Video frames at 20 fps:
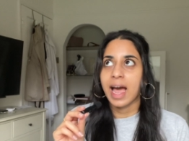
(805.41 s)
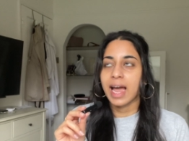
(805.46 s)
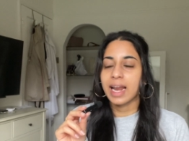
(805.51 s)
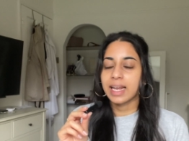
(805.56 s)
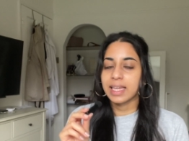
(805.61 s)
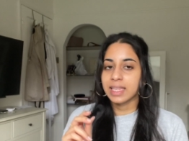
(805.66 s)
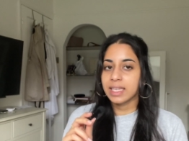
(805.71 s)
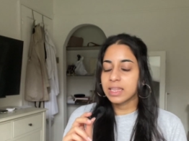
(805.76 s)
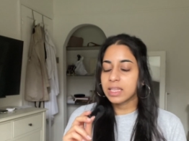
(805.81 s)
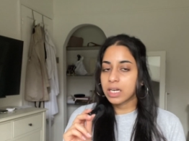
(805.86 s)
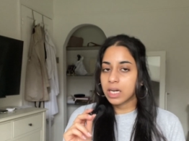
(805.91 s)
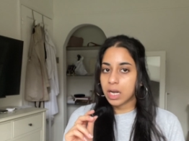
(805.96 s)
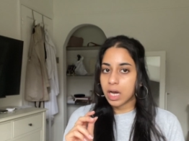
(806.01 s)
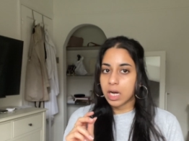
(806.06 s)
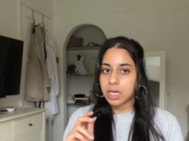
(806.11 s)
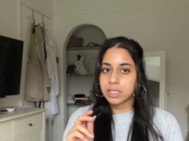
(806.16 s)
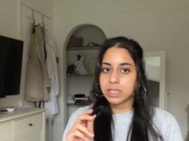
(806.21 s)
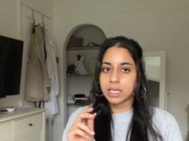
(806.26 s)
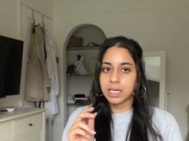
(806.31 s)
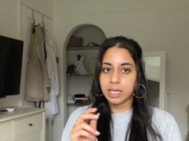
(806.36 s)
And I think the
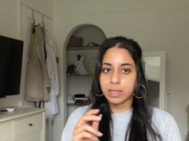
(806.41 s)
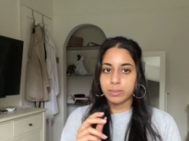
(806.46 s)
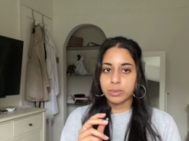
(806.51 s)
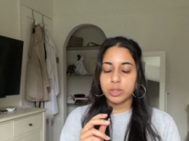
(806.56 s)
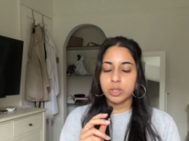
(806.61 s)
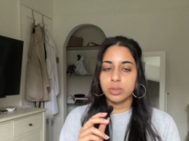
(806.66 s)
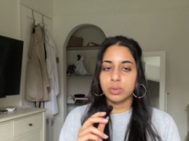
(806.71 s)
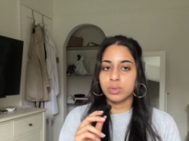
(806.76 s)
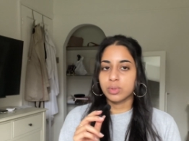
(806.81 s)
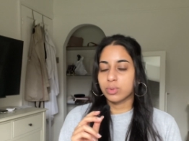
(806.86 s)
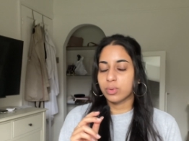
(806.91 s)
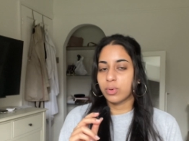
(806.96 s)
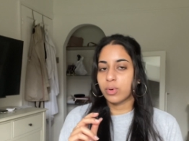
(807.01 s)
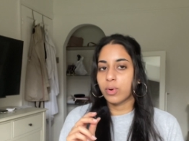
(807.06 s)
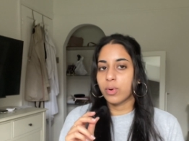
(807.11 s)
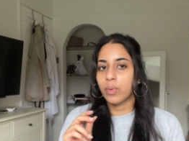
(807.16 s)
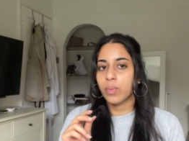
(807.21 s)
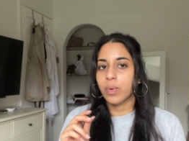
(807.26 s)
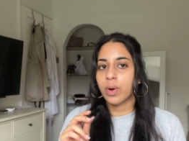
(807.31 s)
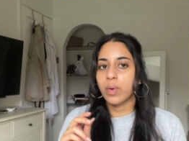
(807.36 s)
last clips you
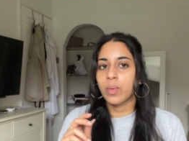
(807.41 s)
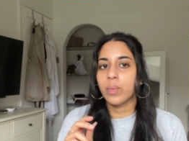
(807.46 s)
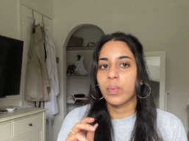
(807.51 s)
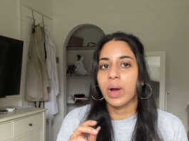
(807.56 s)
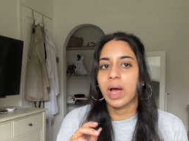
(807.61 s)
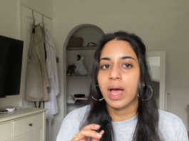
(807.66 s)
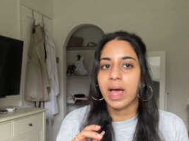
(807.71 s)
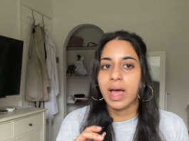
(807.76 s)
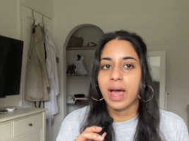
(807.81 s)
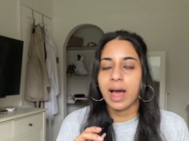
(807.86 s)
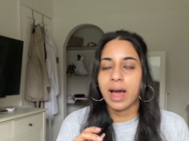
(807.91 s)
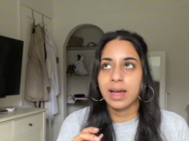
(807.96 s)
saw were where